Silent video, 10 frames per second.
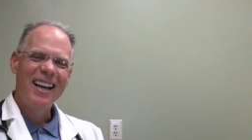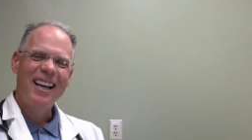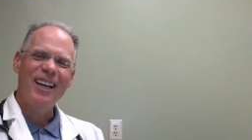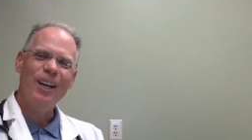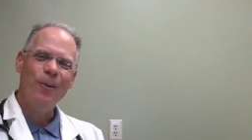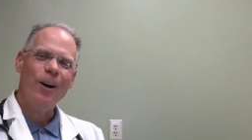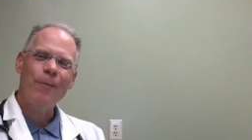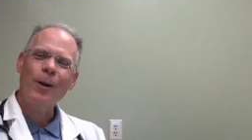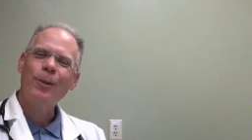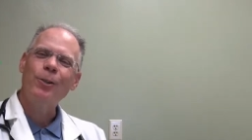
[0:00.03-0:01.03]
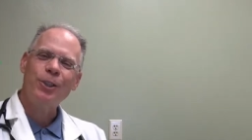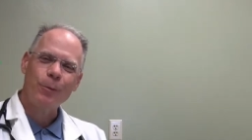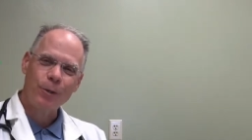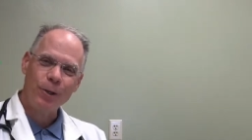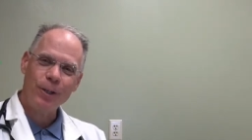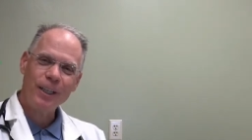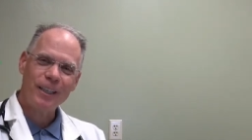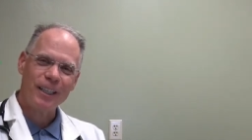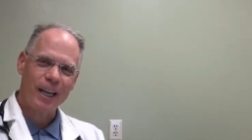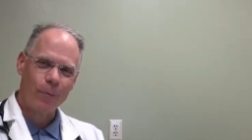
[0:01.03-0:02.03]
Hello, I'm Dr. Chip Cooney
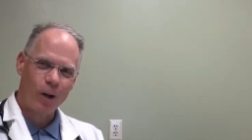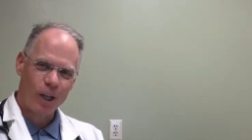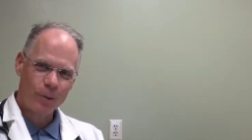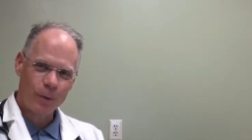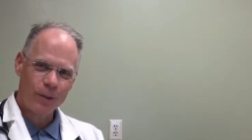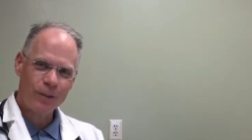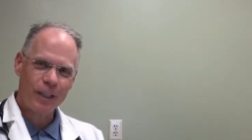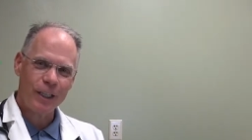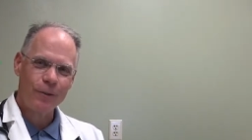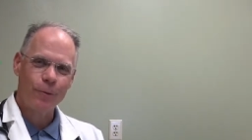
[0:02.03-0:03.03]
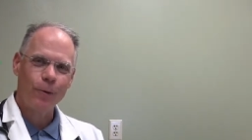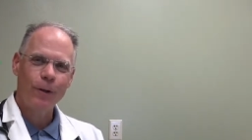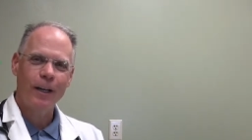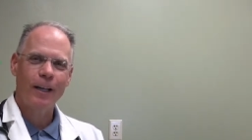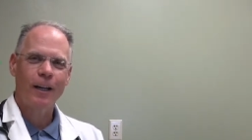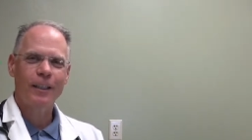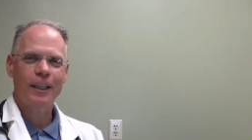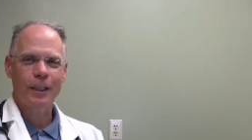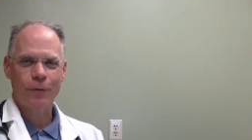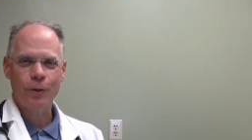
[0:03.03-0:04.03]
at the Animal Hospital of Statesville, and I'd like
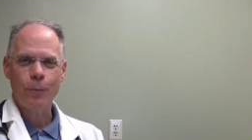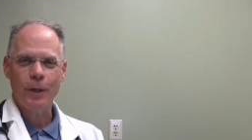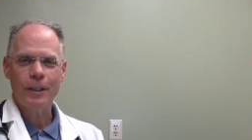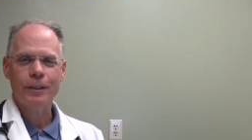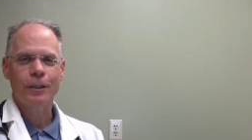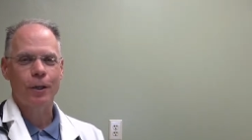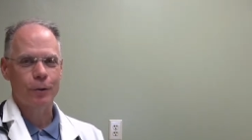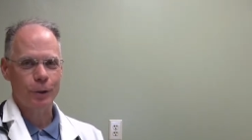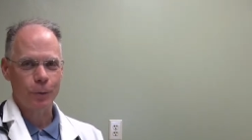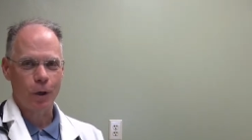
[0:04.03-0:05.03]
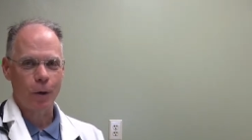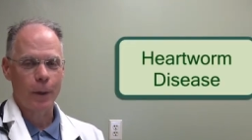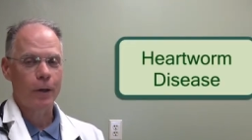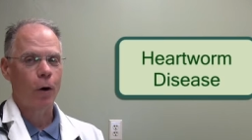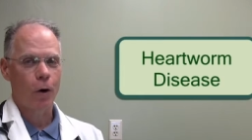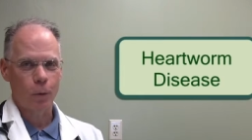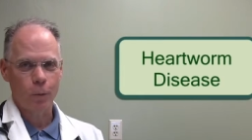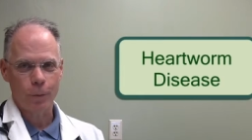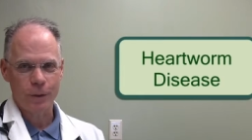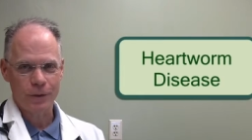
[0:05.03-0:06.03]
to take a few minutes to talk to you all about
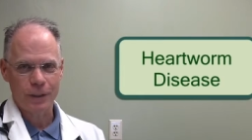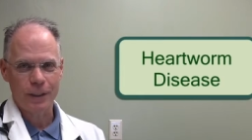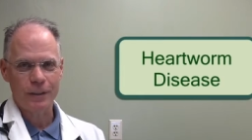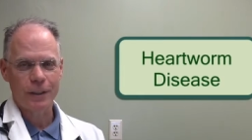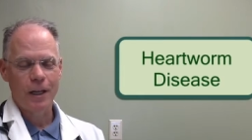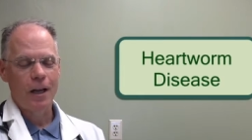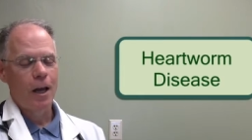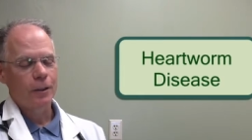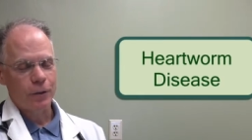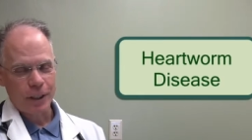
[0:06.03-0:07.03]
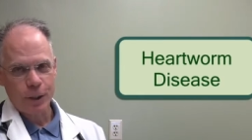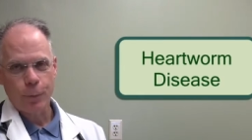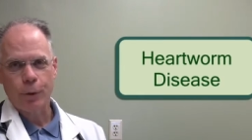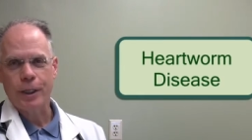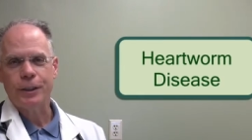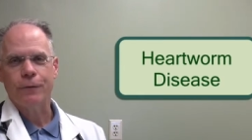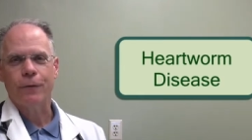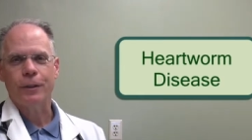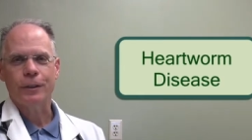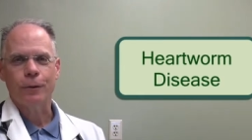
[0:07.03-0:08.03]
heartworm disease. So the inspiration
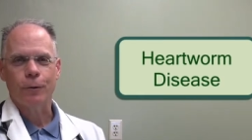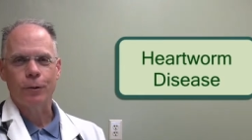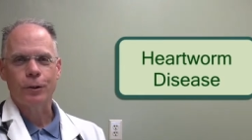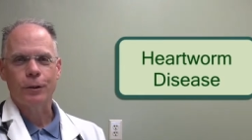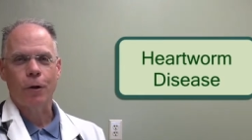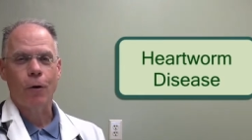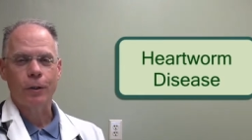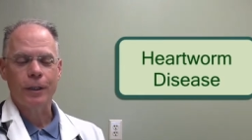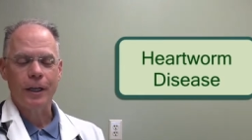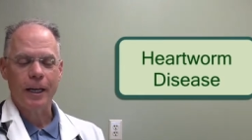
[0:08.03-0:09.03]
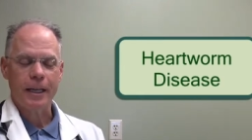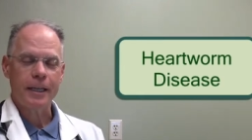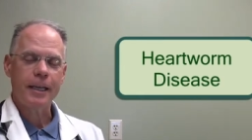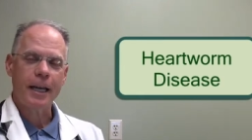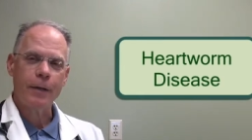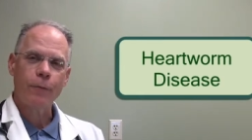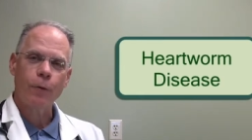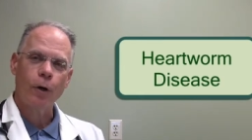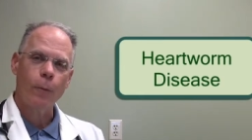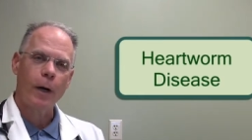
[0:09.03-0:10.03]
for this little talk today came
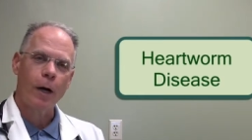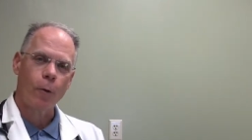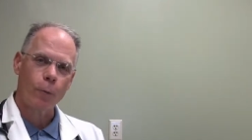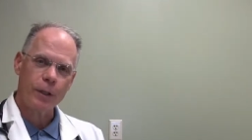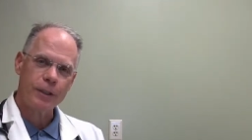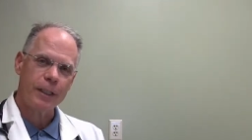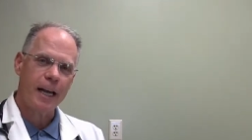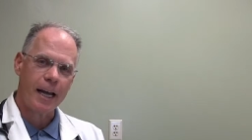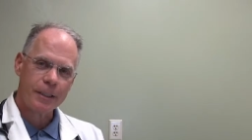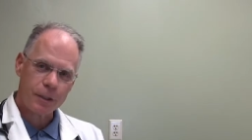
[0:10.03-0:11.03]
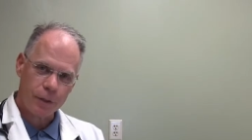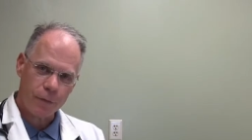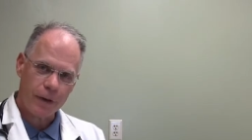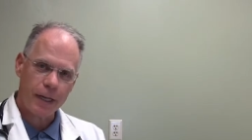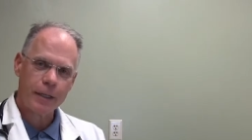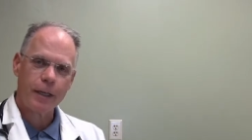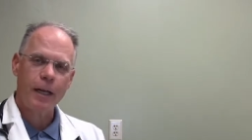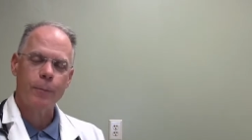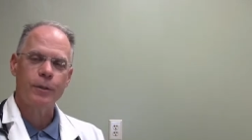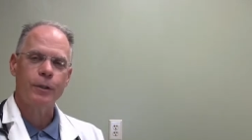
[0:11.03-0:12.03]
from our recent Ask the Vet
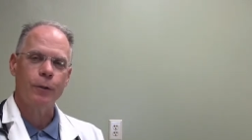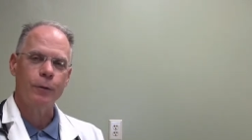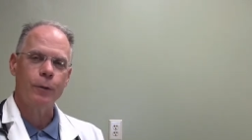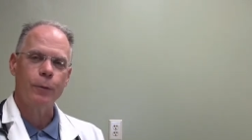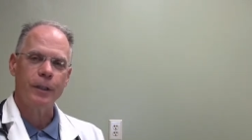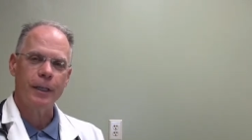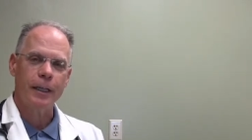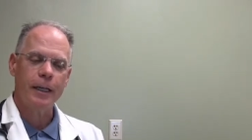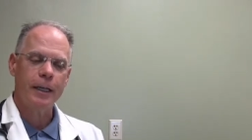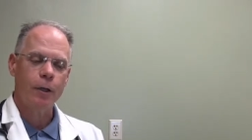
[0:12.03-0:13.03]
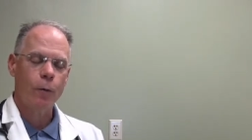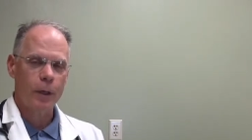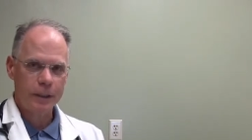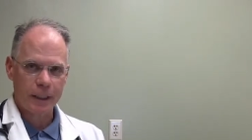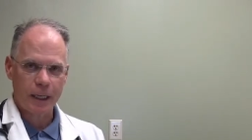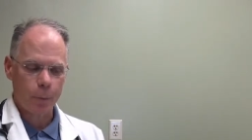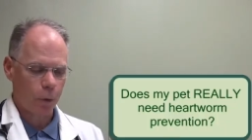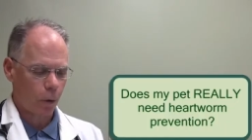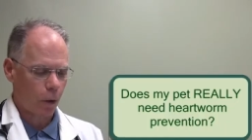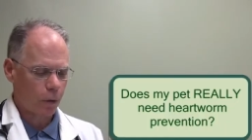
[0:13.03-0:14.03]
episode that we did, and a question came
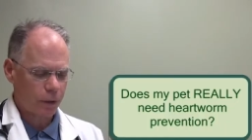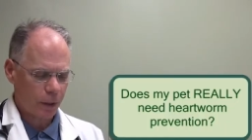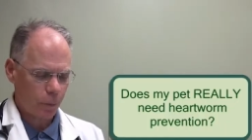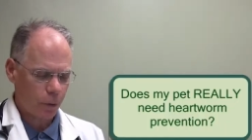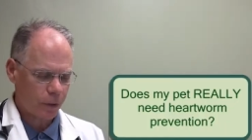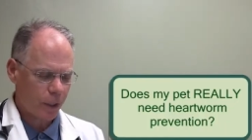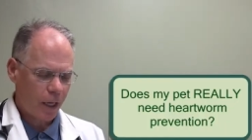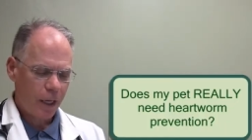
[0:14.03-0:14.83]
across, and it was,